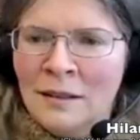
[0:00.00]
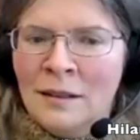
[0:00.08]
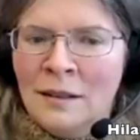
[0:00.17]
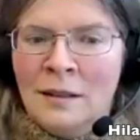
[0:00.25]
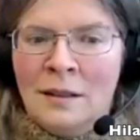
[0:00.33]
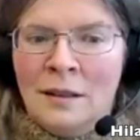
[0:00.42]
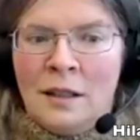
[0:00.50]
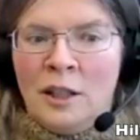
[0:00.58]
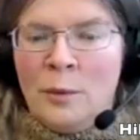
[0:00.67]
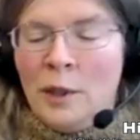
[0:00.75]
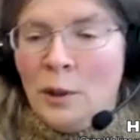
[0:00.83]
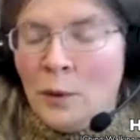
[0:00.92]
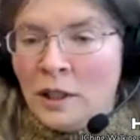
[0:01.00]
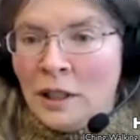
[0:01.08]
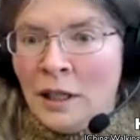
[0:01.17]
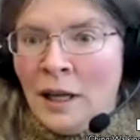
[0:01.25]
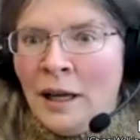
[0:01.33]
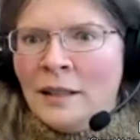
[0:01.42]
Mm. And then when you look at the
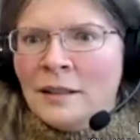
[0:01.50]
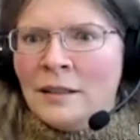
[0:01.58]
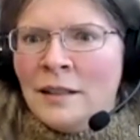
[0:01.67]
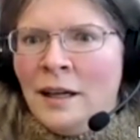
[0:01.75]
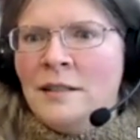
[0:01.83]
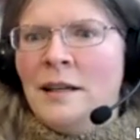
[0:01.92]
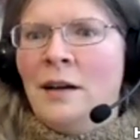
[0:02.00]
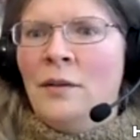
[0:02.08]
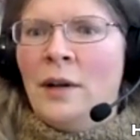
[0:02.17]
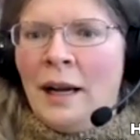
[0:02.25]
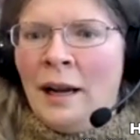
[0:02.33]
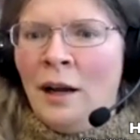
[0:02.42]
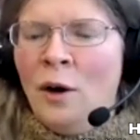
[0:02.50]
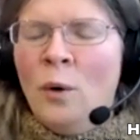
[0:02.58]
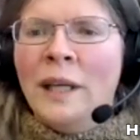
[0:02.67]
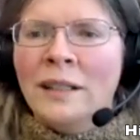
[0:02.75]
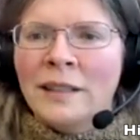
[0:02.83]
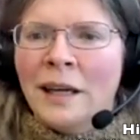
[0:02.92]
lines, it turns out that how
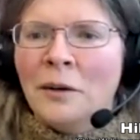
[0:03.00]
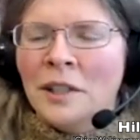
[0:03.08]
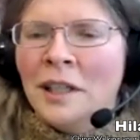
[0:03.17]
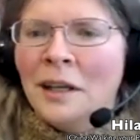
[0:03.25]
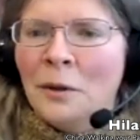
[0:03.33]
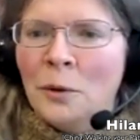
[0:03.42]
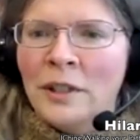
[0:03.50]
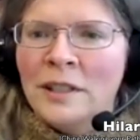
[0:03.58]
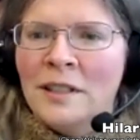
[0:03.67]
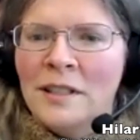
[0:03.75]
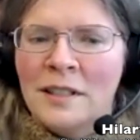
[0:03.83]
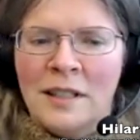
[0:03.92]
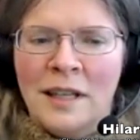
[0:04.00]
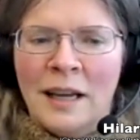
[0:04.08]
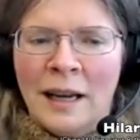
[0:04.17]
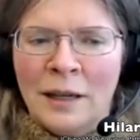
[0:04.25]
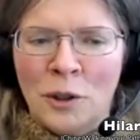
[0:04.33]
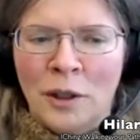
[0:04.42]
integrity and authenticity
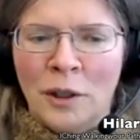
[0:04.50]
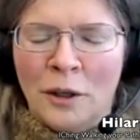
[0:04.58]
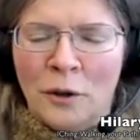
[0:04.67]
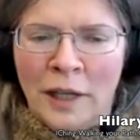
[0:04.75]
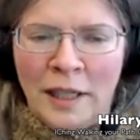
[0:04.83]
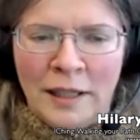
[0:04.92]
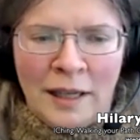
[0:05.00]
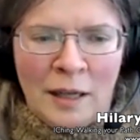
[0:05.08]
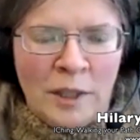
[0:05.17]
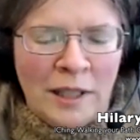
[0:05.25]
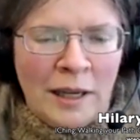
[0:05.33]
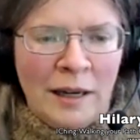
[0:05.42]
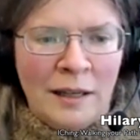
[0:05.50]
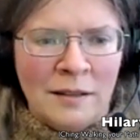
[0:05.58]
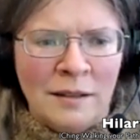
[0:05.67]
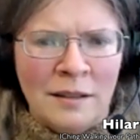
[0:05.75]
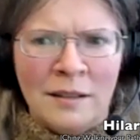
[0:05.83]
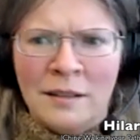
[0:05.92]
actually create a habitat is
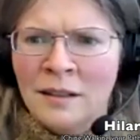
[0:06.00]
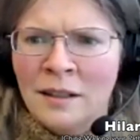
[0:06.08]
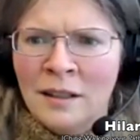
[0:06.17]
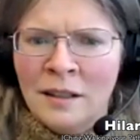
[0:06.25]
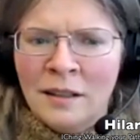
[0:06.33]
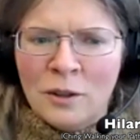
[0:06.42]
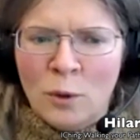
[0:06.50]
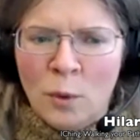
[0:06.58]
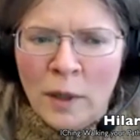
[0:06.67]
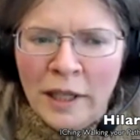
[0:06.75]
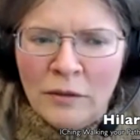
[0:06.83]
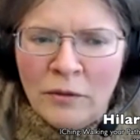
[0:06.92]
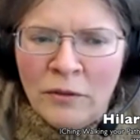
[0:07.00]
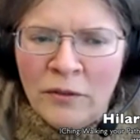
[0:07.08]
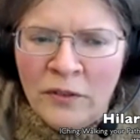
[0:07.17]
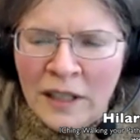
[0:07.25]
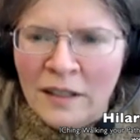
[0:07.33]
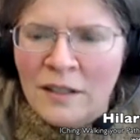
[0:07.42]
in this is quite
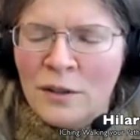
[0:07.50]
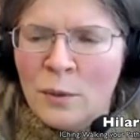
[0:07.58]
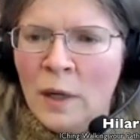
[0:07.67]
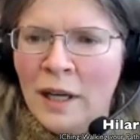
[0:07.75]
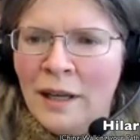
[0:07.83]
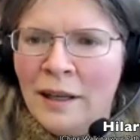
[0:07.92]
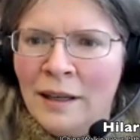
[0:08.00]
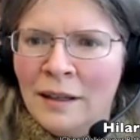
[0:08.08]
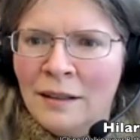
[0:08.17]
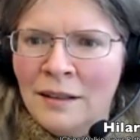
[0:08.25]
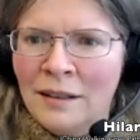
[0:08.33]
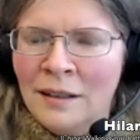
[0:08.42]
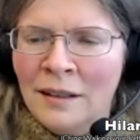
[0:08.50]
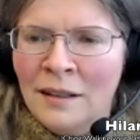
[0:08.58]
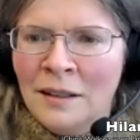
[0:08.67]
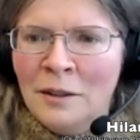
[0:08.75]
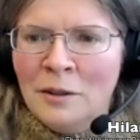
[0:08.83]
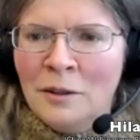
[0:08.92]
fierce way,
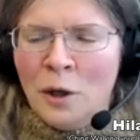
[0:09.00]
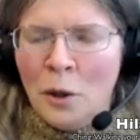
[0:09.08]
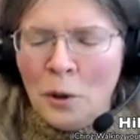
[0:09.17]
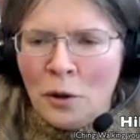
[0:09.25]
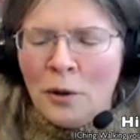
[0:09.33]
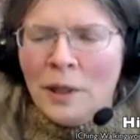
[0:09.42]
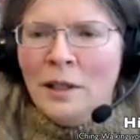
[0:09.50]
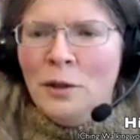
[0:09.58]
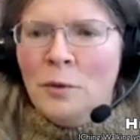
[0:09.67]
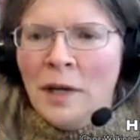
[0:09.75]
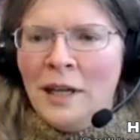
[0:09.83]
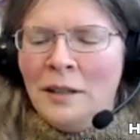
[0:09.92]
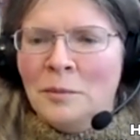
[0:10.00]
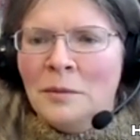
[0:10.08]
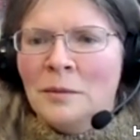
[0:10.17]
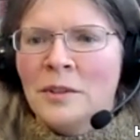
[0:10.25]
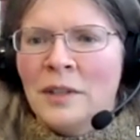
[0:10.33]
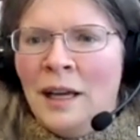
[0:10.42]
conquering new realms
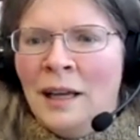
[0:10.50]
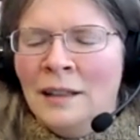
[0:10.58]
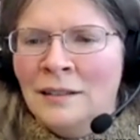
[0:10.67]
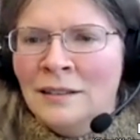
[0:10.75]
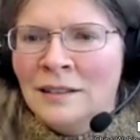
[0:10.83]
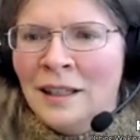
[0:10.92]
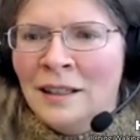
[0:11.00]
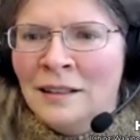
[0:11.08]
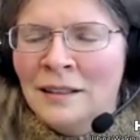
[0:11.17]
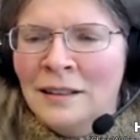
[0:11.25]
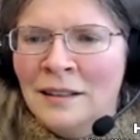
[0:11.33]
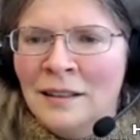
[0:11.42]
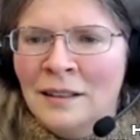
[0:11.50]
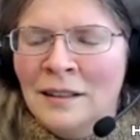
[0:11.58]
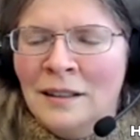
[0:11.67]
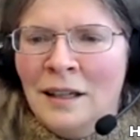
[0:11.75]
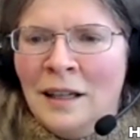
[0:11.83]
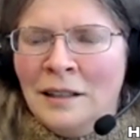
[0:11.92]
and uh,
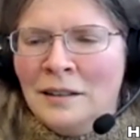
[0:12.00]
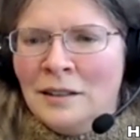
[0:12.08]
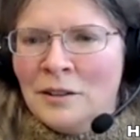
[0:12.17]
and